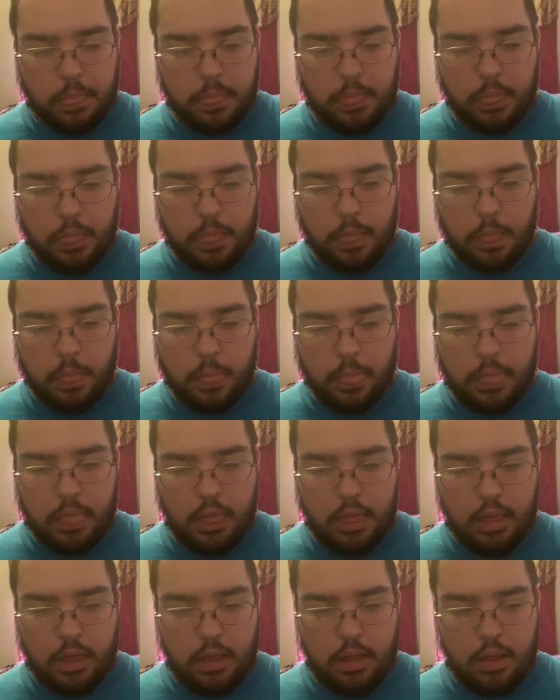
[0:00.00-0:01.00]

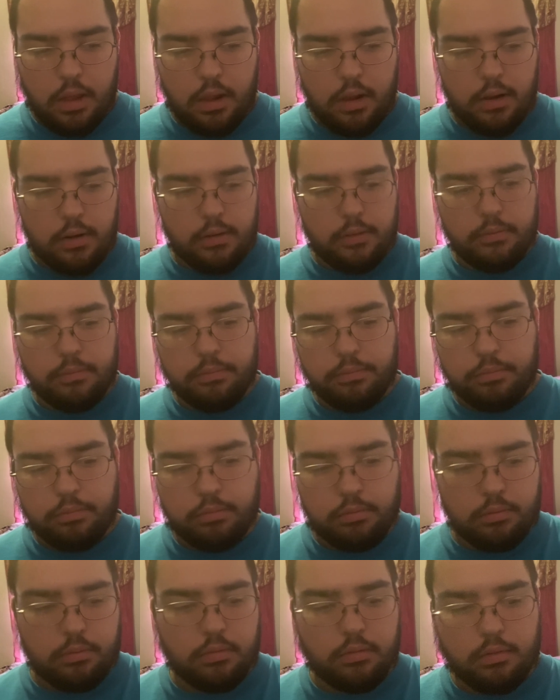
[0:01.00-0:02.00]

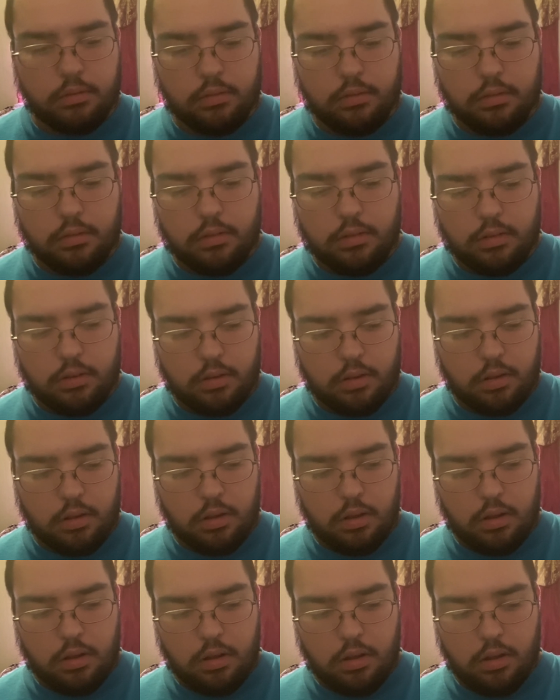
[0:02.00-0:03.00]

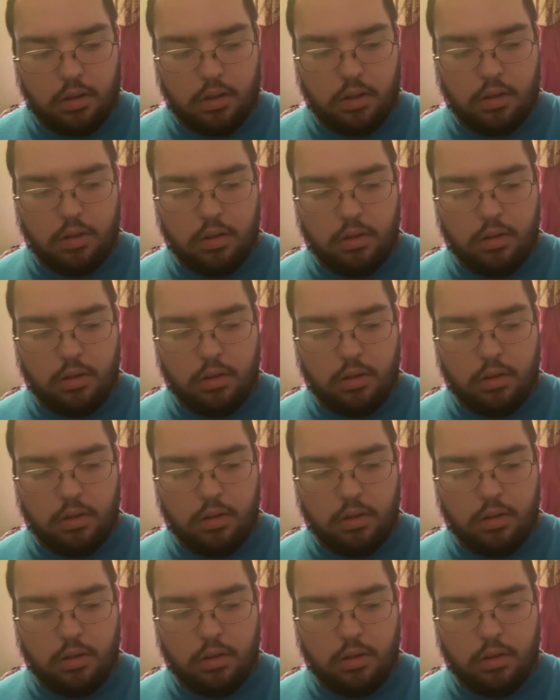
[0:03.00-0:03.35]
No one is speaking in this clip.